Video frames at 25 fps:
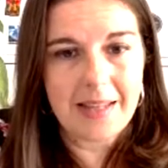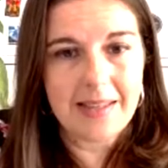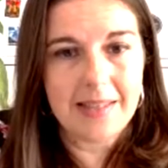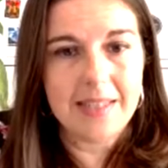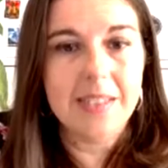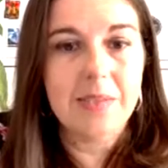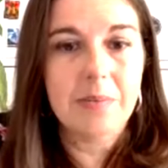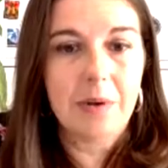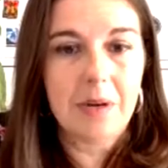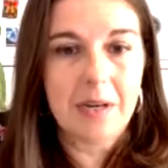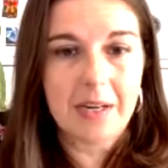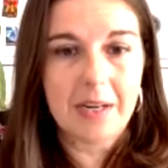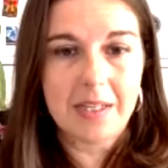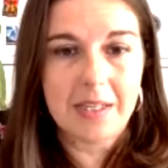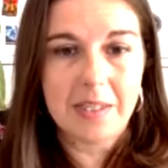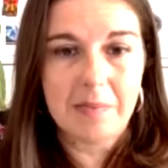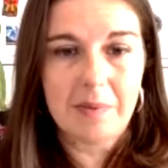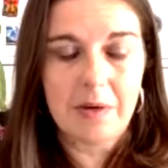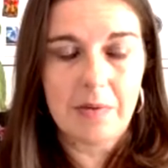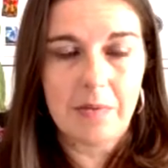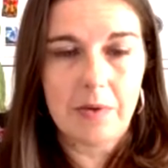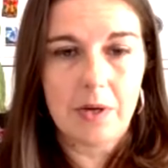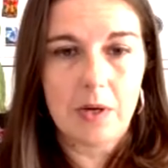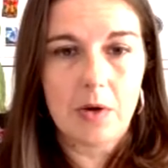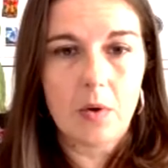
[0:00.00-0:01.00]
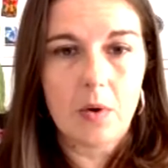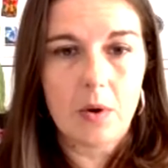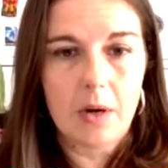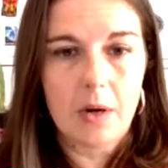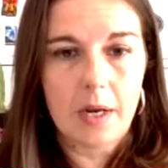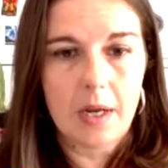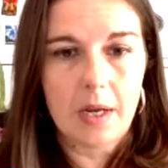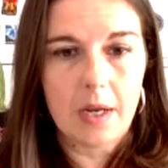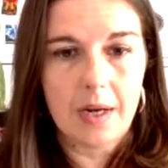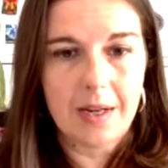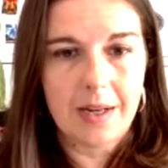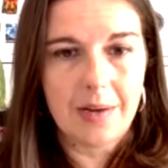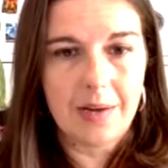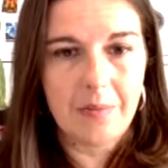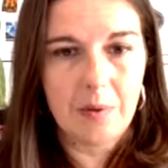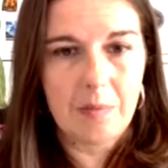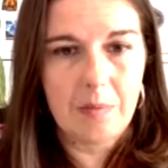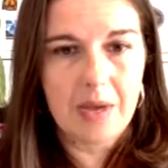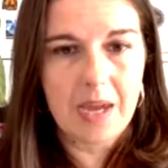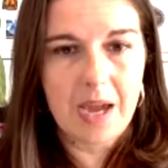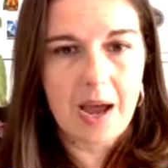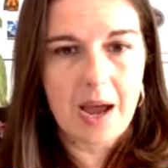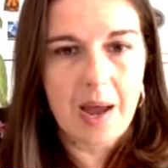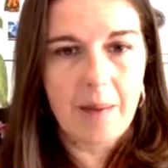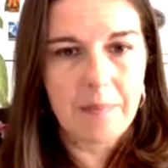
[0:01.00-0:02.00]
This one has been recorded and will
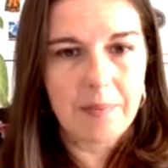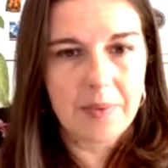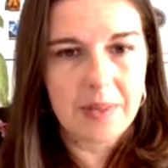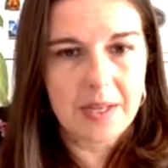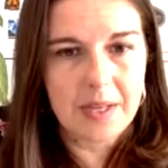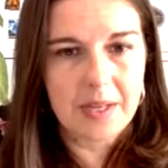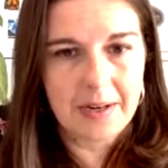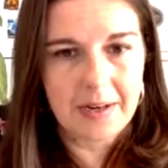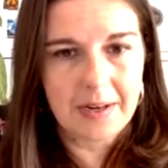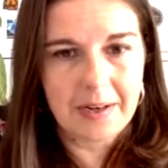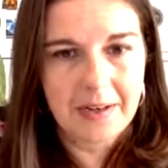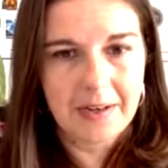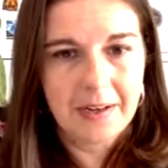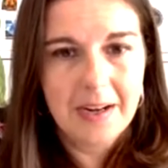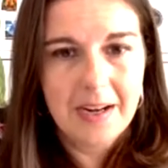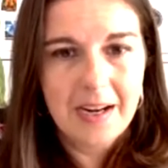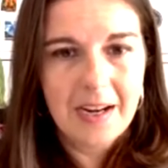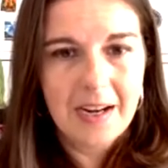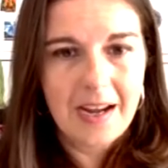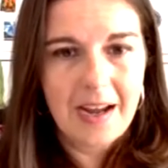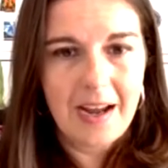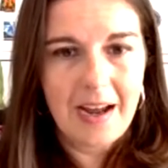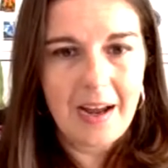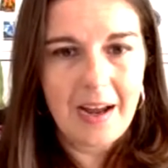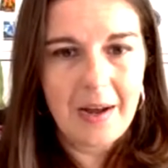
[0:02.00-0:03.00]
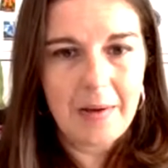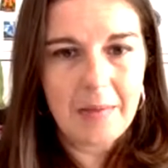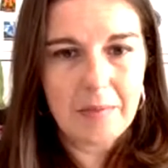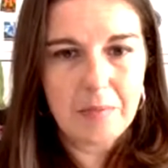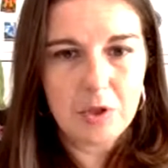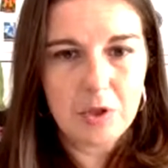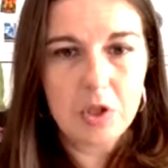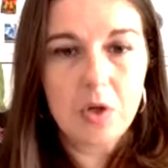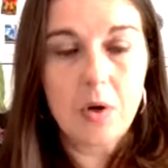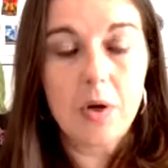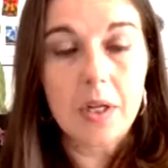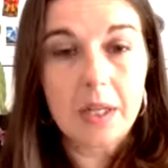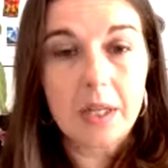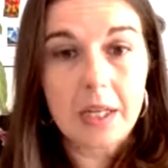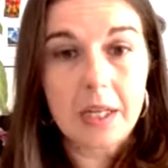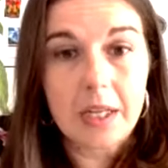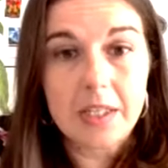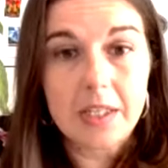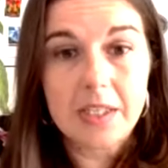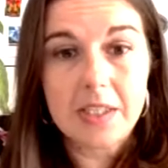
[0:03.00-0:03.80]
be up there um, shortly.